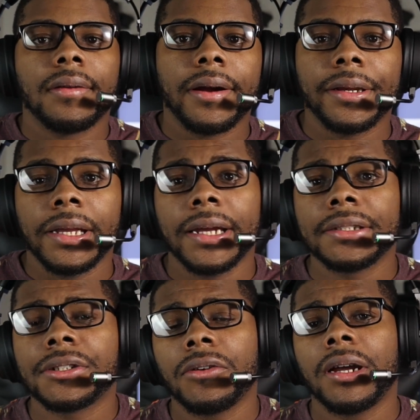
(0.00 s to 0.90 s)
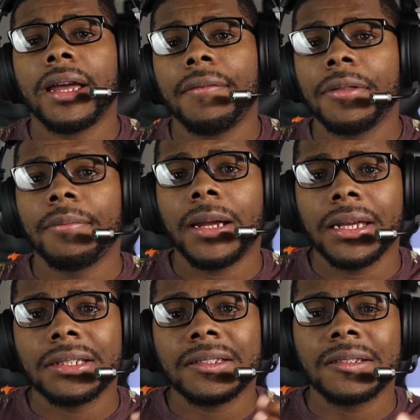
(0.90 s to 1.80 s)
Alrighty guys, so I have the
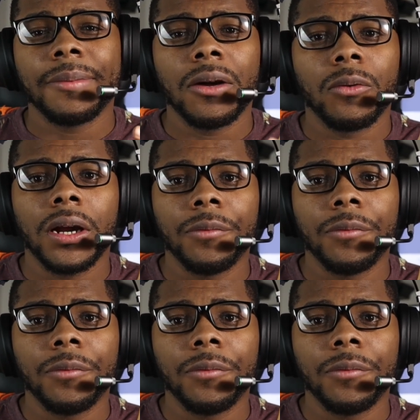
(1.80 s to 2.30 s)
mic just about where